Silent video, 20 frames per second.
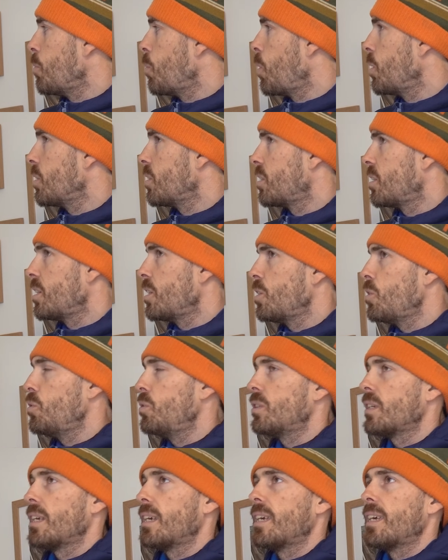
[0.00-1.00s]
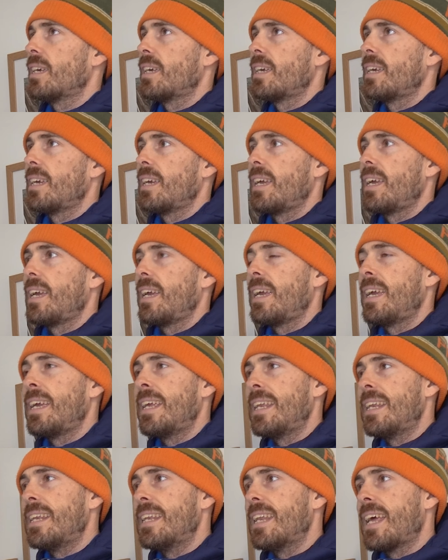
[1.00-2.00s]
want to use it
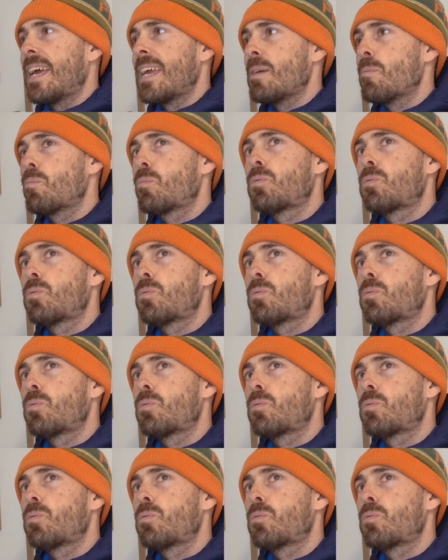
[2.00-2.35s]
in a